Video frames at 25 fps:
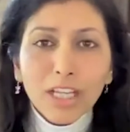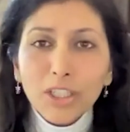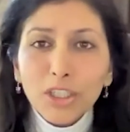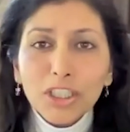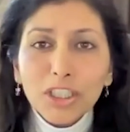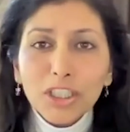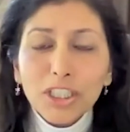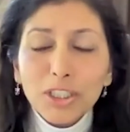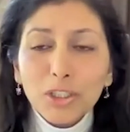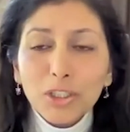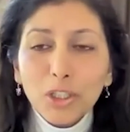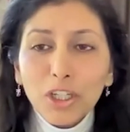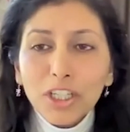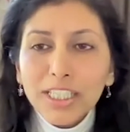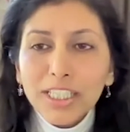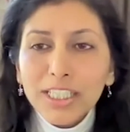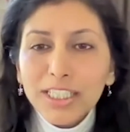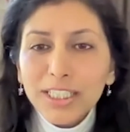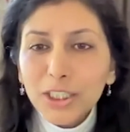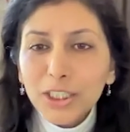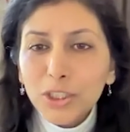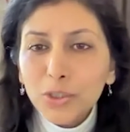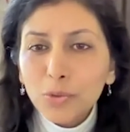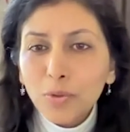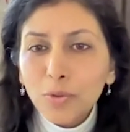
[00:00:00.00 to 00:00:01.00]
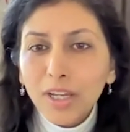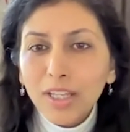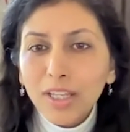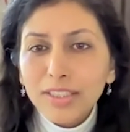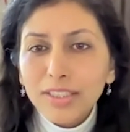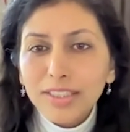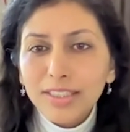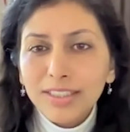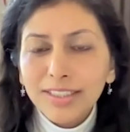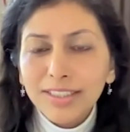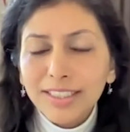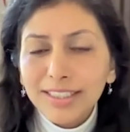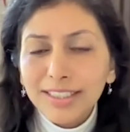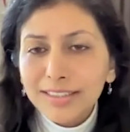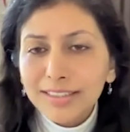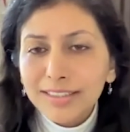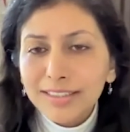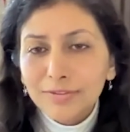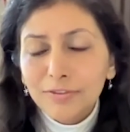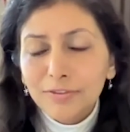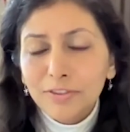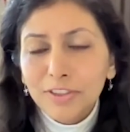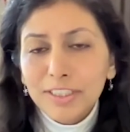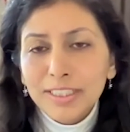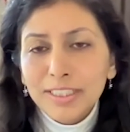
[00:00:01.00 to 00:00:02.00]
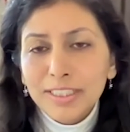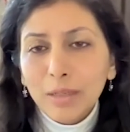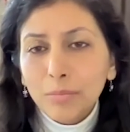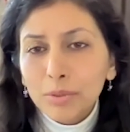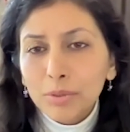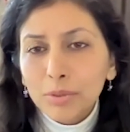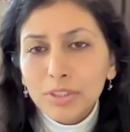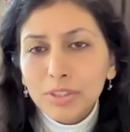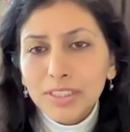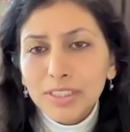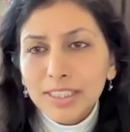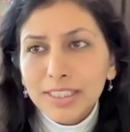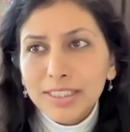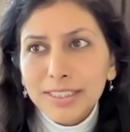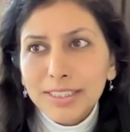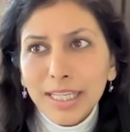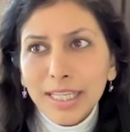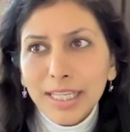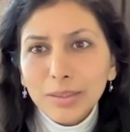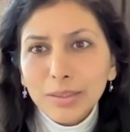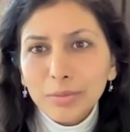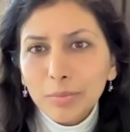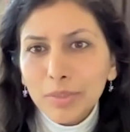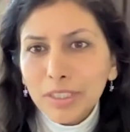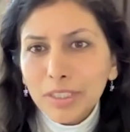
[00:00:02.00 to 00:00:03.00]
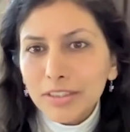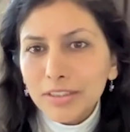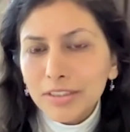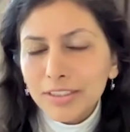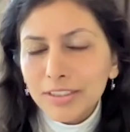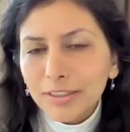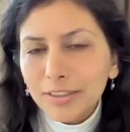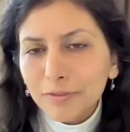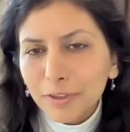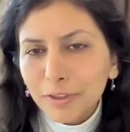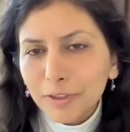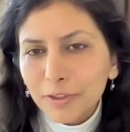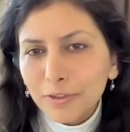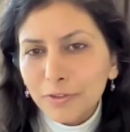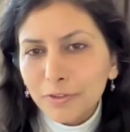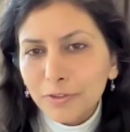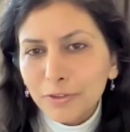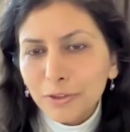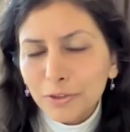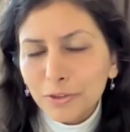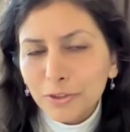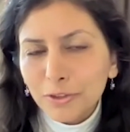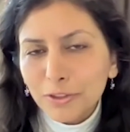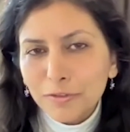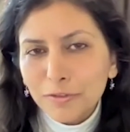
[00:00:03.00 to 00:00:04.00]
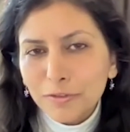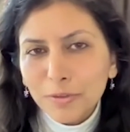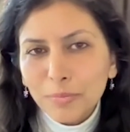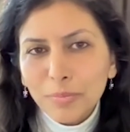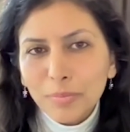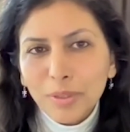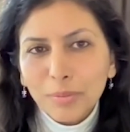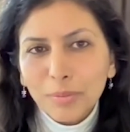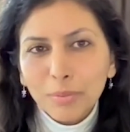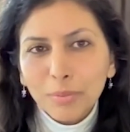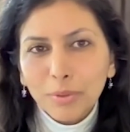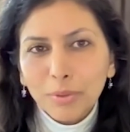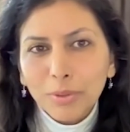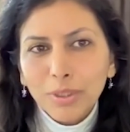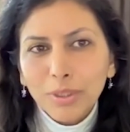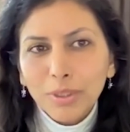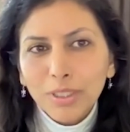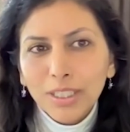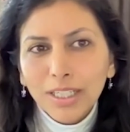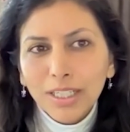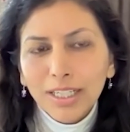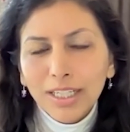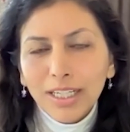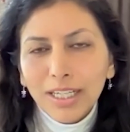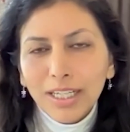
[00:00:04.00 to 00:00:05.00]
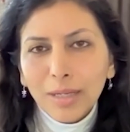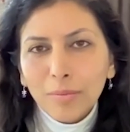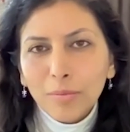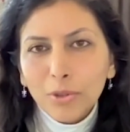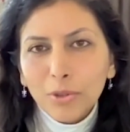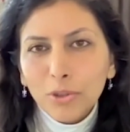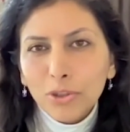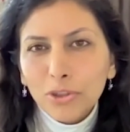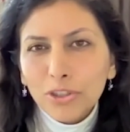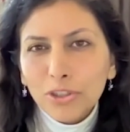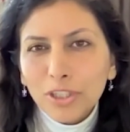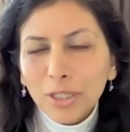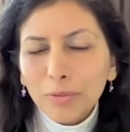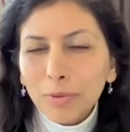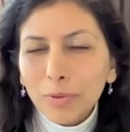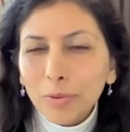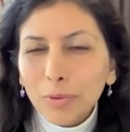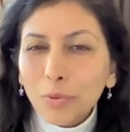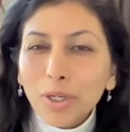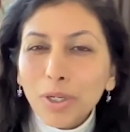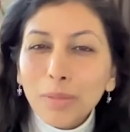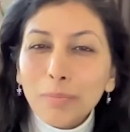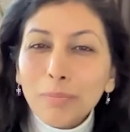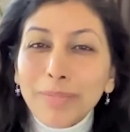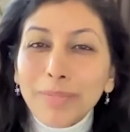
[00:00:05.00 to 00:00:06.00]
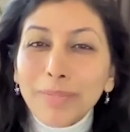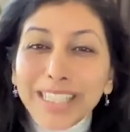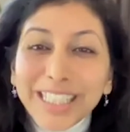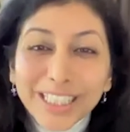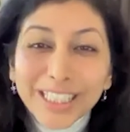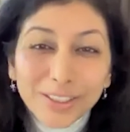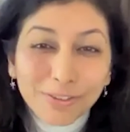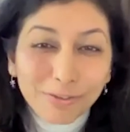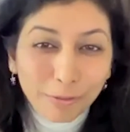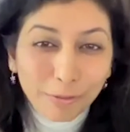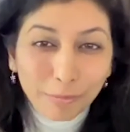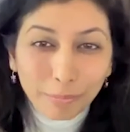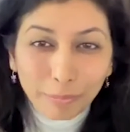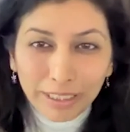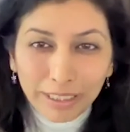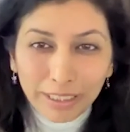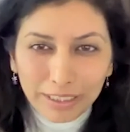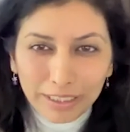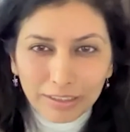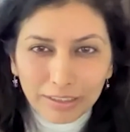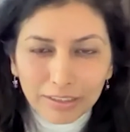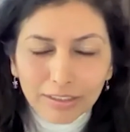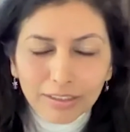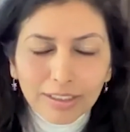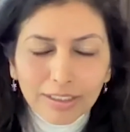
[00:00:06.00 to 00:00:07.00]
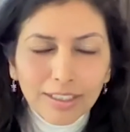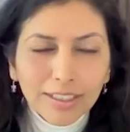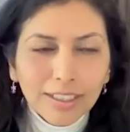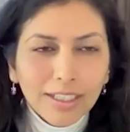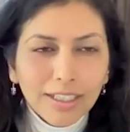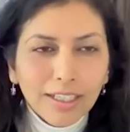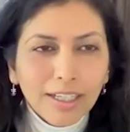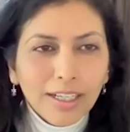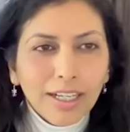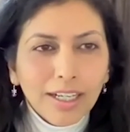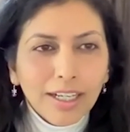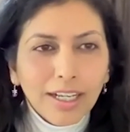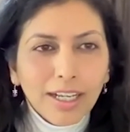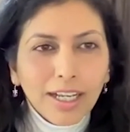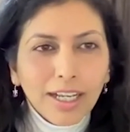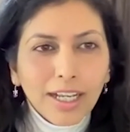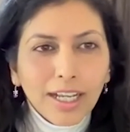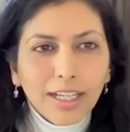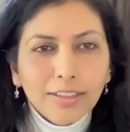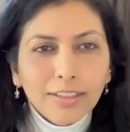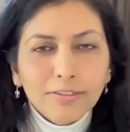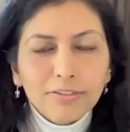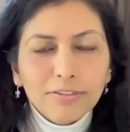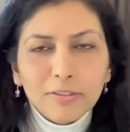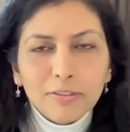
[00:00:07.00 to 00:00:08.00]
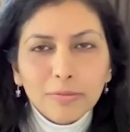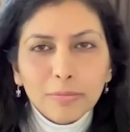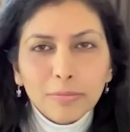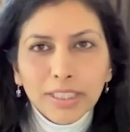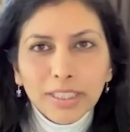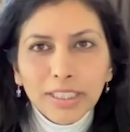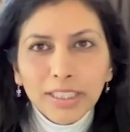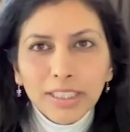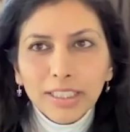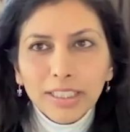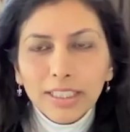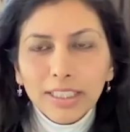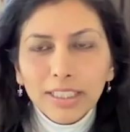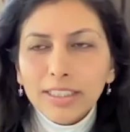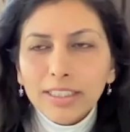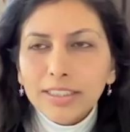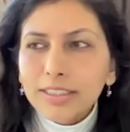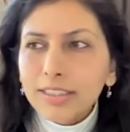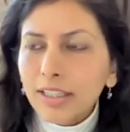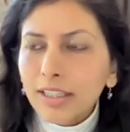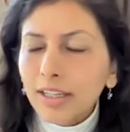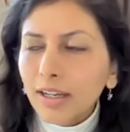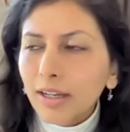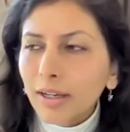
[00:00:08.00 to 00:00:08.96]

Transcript: is not easy to answer. Like, for example, success means different to different people. I'm going to share with what it means for me. And for me is